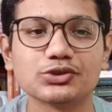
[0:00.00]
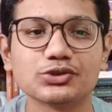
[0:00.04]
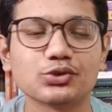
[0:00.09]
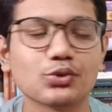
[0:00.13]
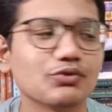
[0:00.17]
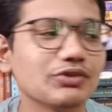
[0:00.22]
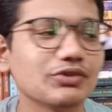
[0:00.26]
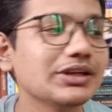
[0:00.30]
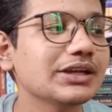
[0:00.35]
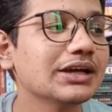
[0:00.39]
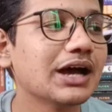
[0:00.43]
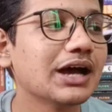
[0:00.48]
I
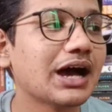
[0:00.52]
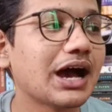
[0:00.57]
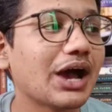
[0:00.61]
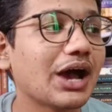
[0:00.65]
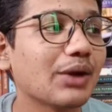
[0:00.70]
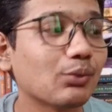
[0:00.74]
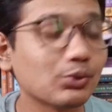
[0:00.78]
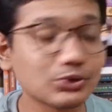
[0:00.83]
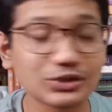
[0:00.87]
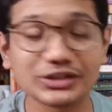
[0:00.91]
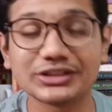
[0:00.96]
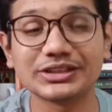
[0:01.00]
wanted them to
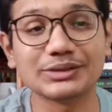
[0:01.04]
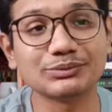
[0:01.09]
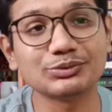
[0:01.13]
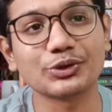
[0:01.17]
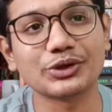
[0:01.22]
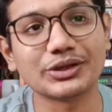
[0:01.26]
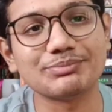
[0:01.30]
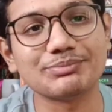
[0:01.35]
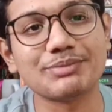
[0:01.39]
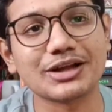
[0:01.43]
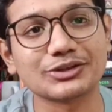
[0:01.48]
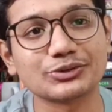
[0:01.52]
get back
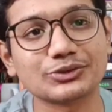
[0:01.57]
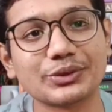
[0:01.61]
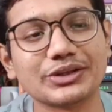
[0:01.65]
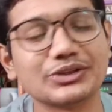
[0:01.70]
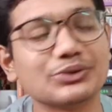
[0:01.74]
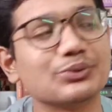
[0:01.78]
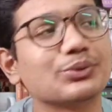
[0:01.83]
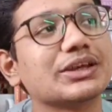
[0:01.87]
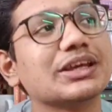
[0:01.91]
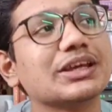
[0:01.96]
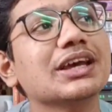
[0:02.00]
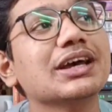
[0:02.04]
together. Okay,
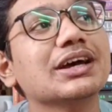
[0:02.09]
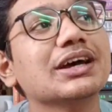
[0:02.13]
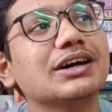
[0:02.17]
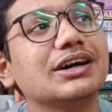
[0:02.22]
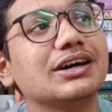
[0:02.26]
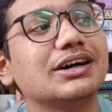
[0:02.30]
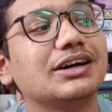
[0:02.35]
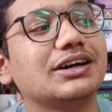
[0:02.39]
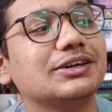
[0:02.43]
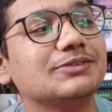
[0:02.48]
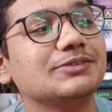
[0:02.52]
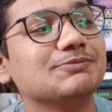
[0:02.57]

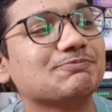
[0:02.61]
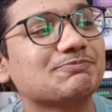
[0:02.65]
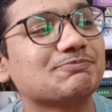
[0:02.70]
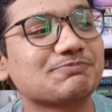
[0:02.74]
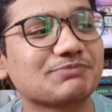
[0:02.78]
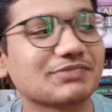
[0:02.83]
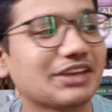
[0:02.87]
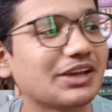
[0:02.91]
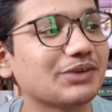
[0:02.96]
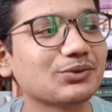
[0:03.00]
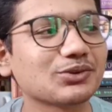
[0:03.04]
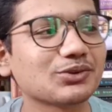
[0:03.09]
it was
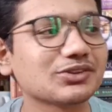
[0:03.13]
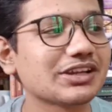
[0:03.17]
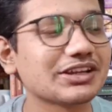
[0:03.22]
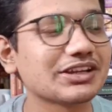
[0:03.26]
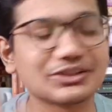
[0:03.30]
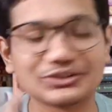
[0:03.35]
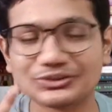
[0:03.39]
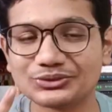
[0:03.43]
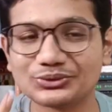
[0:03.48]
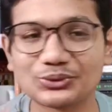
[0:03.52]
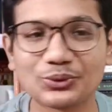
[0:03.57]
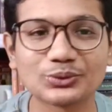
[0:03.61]
like a
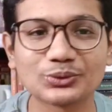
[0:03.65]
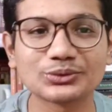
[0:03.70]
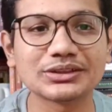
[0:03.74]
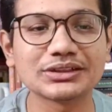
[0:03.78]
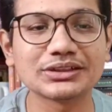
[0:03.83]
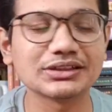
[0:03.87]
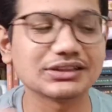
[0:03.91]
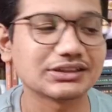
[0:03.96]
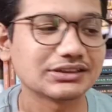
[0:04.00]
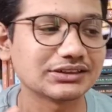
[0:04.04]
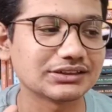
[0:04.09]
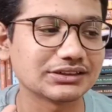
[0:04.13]
total
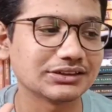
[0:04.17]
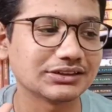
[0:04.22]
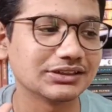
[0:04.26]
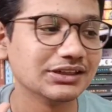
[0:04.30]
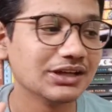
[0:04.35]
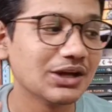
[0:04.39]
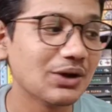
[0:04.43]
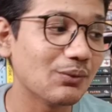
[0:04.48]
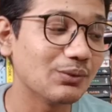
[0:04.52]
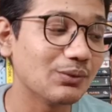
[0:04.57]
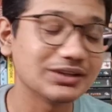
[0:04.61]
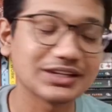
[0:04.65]
will it
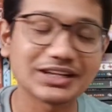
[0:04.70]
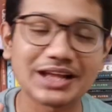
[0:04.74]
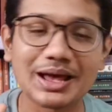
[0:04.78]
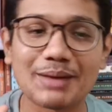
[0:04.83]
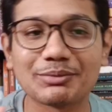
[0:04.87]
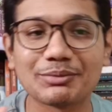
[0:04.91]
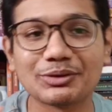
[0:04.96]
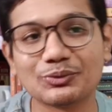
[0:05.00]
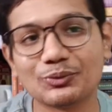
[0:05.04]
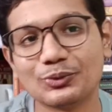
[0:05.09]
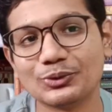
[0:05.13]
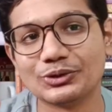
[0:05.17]
happen, won't it
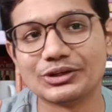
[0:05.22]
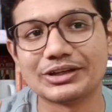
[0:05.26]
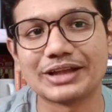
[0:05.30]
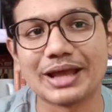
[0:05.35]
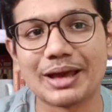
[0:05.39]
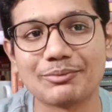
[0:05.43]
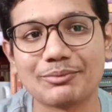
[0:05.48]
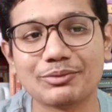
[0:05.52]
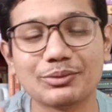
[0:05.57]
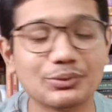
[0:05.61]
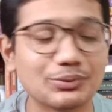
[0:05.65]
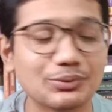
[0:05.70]
happen, will
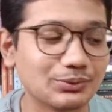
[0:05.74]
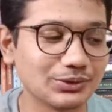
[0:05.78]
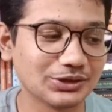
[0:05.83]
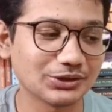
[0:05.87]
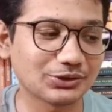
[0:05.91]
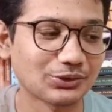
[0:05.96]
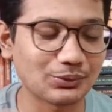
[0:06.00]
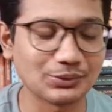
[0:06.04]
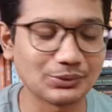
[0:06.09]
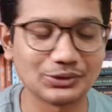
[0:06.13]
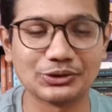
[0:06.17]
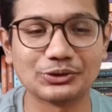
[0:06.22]
it or will it
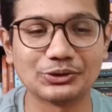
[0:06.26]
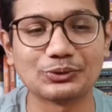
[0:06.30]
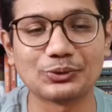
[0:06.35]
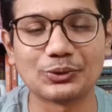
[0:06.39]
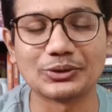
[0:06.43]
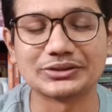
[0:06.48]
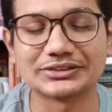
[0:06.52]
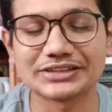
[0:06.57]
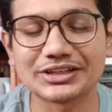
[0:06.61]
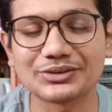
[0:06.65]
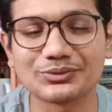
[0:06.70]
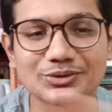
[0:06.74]
not. It was
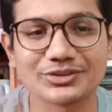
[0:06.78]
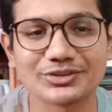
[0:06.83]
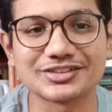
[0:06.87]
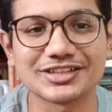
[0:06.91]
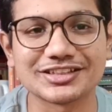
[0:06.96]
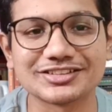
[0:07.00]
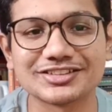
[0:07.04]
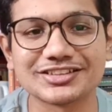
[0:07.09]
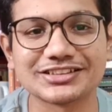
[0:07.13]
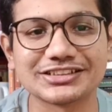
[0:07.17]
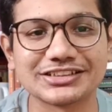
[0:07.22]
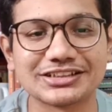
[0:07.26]
such a
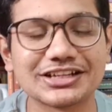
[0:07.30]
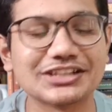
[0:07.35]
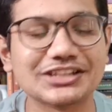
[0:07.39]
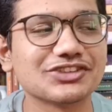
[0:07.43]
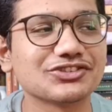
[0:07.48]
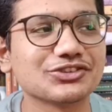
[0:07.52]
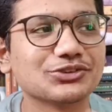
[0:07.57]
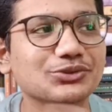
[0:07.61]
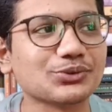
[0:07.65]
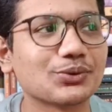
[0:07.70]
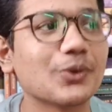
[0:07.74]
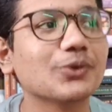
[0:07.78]
condition throughout,
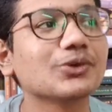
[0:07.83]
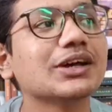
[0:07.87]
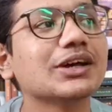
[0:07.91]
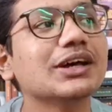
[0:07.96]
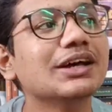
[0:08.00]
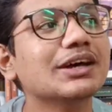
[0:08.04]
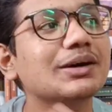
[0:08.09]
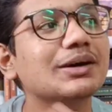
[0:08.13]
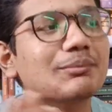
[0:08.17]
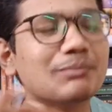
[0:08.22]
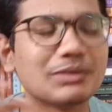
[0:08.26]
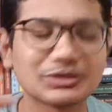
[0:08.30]
but
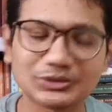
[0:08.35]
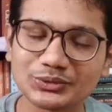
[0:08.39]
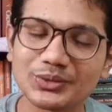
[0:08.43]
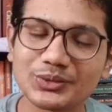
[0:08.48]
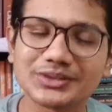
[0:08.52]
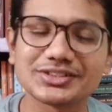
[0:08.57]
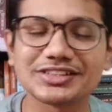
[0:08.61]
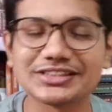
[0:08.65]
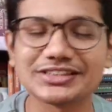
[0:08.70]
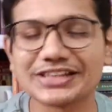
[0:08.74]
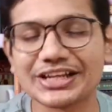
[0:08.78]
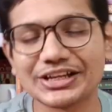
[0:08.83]
towards the end I know
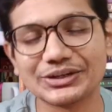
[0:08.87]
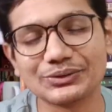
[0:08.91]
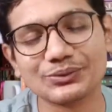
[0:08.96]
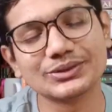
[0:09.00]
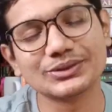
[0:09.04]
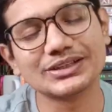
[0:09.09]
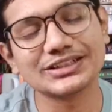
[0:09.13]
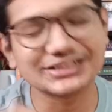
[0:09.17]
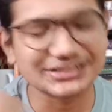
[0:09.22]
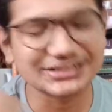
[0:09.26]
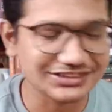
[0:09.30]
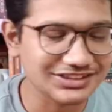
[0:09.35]
that the
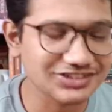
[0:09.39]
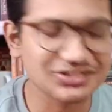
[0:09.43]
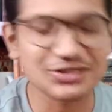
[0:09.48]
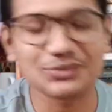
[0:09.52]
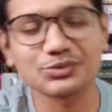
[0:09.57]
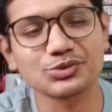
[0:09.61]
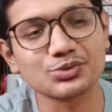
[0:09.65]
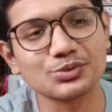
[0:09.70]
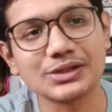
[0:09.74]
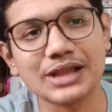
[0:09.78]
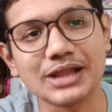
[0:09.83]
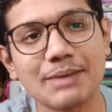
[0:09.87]
ships will happen
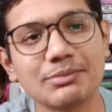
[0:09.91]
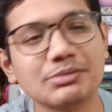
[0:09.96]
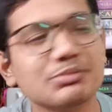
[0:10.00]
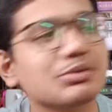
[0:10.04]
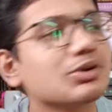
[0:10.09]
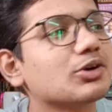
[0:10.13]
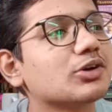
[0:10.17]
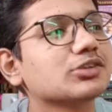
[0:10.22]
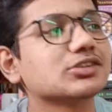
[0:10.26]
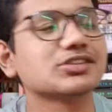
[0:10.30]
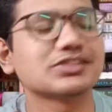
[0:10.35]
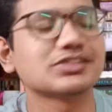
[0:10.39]
because it's
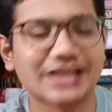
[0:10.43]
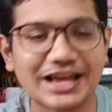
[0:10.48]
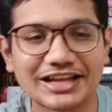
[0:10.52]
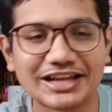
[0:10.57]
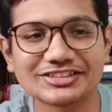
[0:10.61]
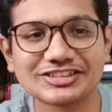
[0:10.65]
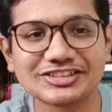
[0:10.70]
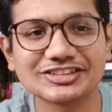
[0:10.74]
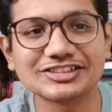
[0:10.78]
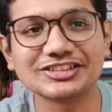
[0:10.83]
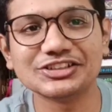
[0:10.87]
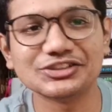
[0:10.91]
Cassie series.
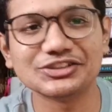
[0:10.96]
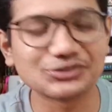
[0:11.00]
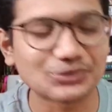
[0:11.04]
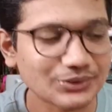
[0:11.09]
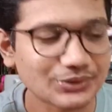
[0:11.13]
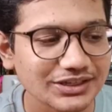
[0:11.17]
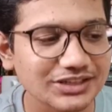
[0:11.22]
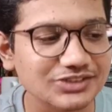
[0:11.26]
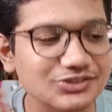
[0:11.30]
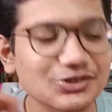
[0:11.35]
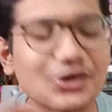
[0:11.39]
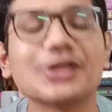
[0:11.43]
Okay, it's all
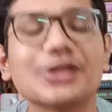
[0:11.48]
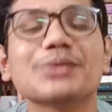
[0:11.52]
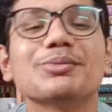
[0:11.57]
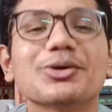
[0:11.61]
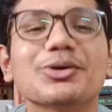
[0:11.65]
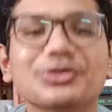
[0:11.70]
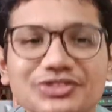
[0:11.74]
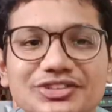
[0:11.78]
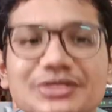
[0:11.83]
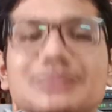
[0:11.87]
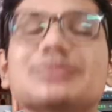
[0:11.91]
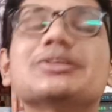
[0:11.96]
about ships,
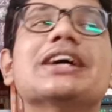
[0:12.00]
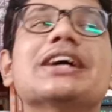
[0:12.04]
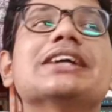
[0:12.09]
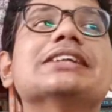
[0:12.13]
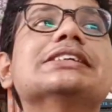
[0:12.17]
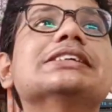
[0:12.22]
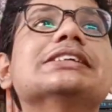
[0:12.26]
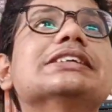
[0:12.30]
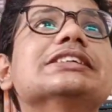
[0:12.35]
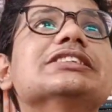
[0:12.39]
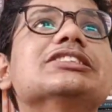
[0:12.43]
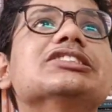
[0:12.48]
and it's
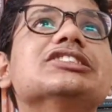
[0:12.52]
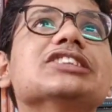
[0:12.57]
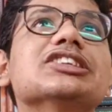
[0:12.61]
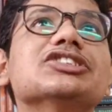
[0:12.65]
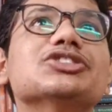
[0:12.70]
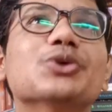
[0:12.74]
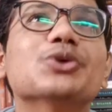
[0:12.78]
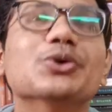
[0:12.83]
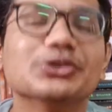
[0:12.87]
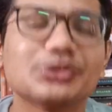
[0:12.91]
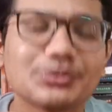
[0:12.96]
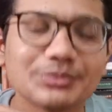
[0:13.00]
just going to be
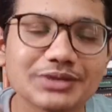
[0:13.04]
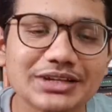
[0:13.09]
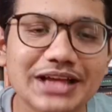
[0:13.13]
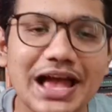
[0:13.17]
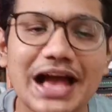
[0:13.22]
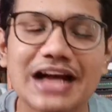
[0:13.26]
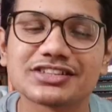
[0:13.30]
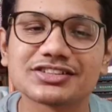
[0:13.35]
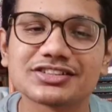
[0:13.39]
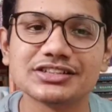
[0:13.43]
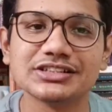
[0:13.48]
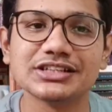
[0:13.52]
angsty and
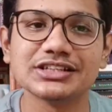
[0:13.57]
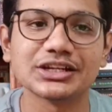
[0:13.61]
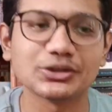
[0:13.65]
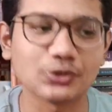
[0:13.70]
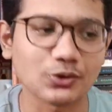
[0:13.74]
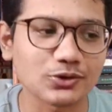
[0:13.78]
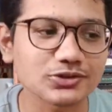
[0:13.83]
awesome.